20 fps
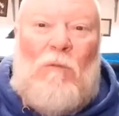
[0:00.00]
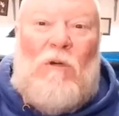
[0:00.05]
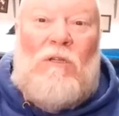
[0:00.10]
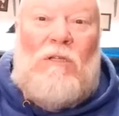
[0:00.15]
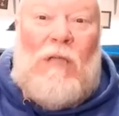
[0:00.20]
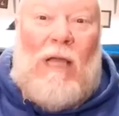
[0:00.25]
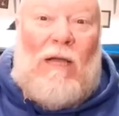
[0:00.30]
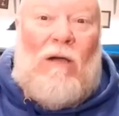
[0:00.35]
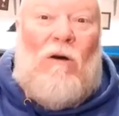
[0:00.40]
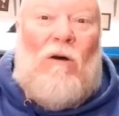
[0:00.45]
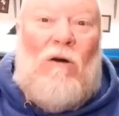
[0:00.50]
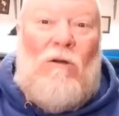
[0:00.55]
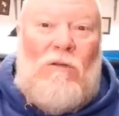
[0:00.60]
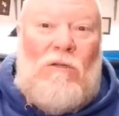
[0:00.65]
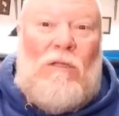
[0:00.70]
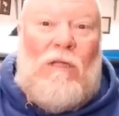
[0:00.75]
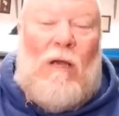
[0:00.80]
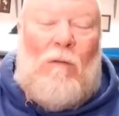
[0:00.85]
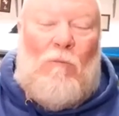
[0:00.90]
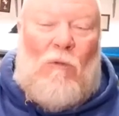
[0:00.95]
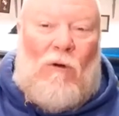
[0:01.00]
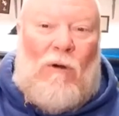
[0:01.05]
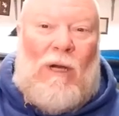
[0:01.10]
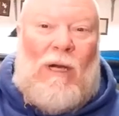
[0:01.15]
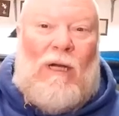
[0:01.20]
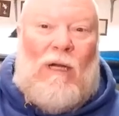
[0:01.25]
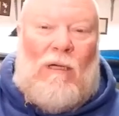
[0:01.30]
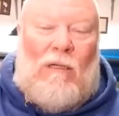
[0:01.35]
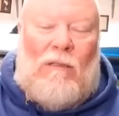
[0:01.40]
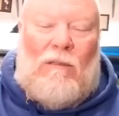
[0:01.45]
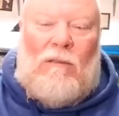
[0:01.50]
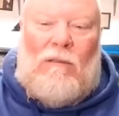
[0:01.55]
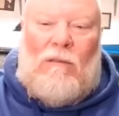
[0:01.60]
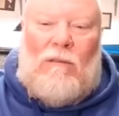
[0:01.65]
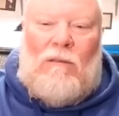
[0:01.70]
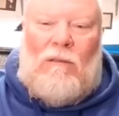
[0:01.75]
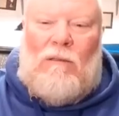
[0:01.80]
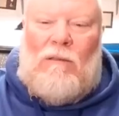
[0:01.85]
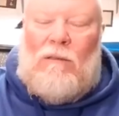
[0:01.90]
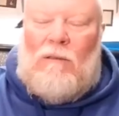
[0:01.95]
to stay close to that marina.
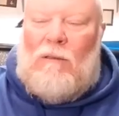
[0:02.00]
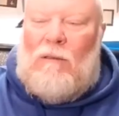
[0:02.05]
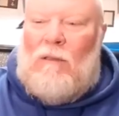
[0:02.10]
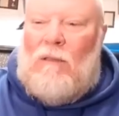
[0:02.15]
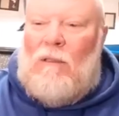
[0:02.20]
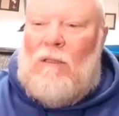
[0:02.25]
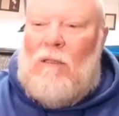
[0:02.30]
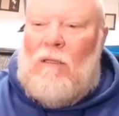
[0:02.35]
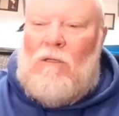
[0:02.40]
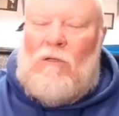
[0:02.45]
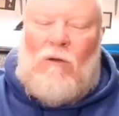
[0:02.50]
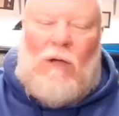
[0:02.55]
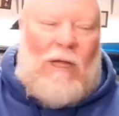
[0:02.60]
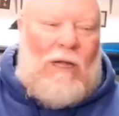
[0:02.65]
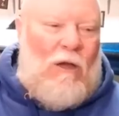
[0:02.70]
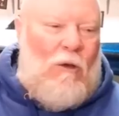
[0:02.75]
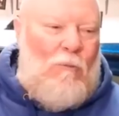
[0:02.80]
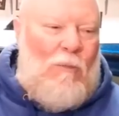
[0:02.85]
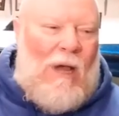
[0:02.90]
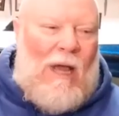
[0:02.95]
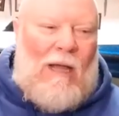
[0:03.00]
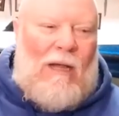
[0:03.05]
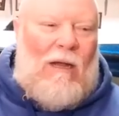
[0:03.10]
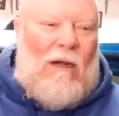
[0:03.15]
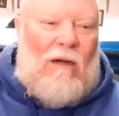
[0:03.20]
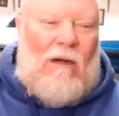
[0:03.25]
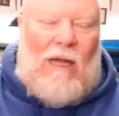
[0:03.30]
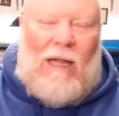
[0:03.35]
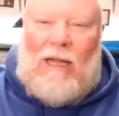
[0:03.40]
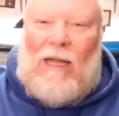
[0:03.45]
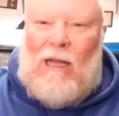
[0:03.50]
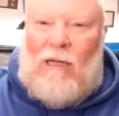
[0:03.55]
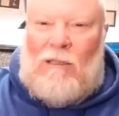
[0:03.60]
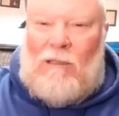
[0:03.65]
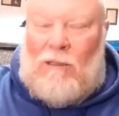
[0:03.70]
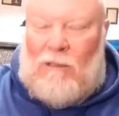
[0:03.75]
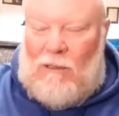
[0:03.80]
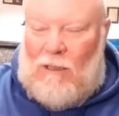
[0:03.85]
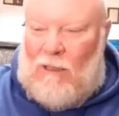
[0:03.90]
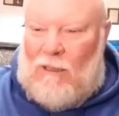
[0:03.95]
So I go back there and I catch
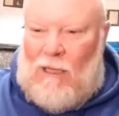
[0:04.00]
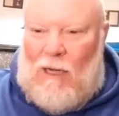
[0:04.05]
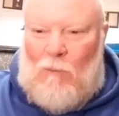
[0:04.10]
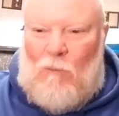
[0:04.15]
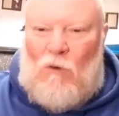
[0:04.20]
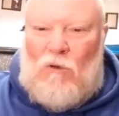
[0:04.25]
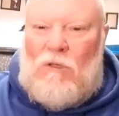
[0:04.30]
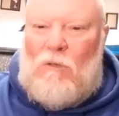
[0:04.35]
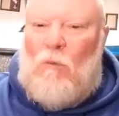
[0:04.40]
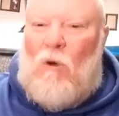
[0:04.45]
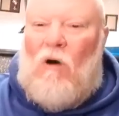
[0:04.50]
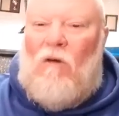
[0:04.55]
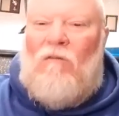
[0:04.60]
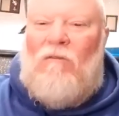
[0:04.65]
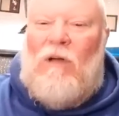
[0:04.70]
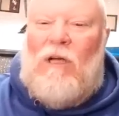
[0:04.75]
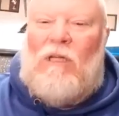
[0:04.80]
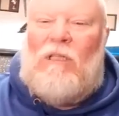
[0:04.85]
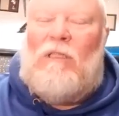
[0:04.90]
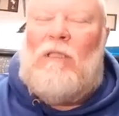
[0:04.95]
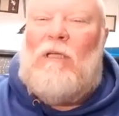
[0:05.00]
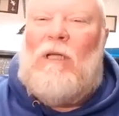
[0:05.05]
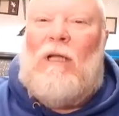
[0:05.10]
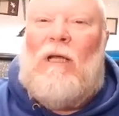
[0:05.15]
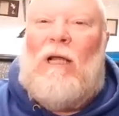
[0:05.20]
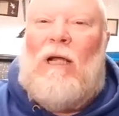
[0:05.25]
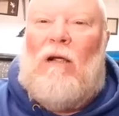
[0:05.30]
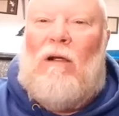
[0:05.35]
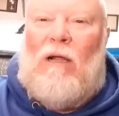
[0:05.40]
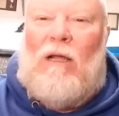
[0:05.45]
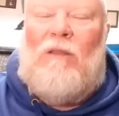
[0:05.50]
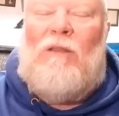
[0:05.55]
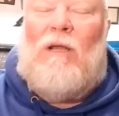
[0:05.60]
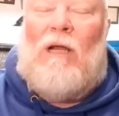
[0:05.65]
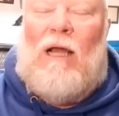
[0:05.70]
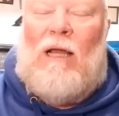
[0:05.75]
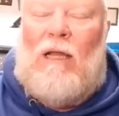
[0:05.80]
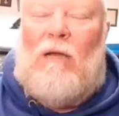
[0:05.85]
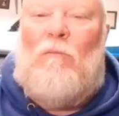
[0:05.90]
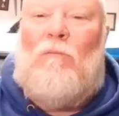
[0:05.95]
a couple small fish in the area that
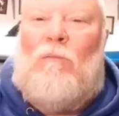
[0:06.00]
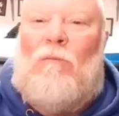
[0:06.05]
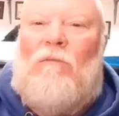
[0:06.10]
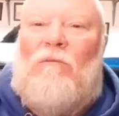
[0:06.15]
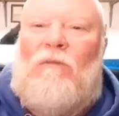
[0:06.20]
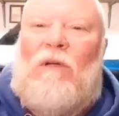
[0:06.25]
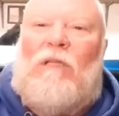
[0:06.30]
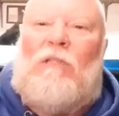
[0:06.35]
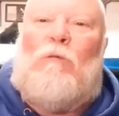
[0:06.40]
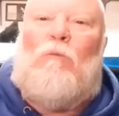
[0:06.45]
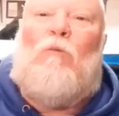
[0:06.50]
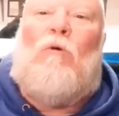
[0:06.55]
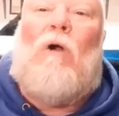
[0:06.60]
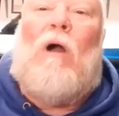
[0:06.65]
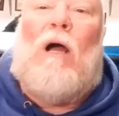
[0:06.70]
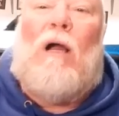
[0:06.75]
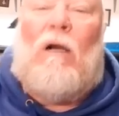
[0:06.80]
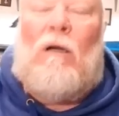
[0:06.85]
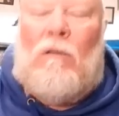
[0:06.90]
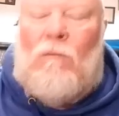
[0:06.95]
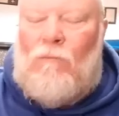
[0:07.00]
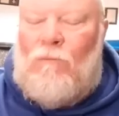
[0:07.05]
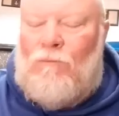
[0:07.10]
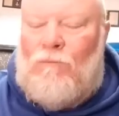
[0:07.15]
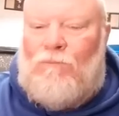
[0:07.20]
I had fished prior.